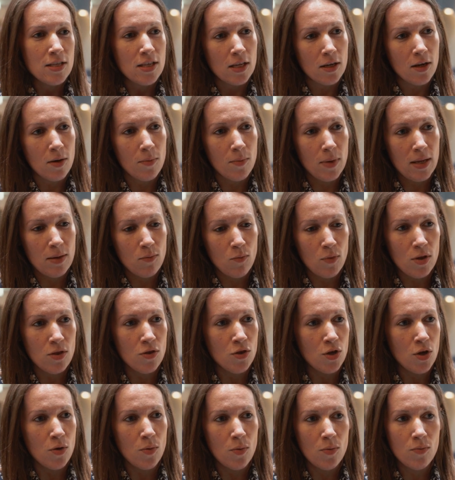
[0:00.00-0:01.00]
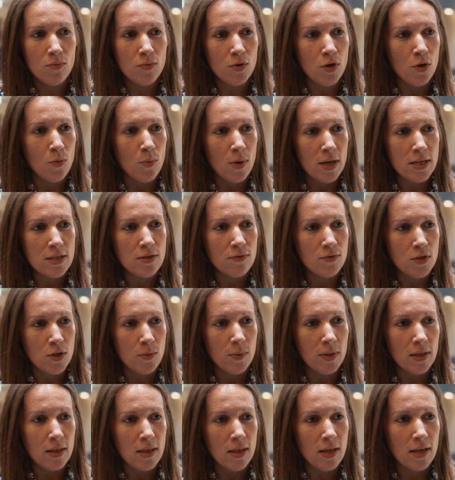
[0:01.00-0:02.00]
They come in with new ways of
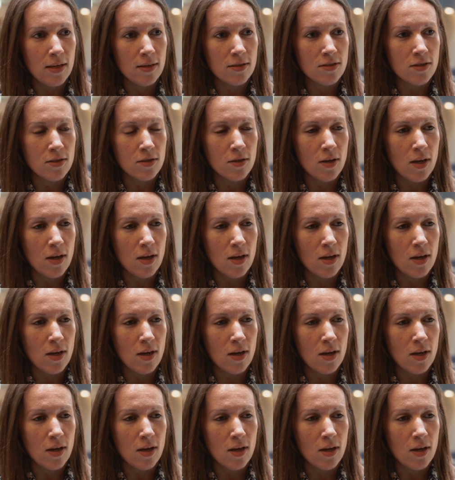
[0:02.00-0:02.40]
doing things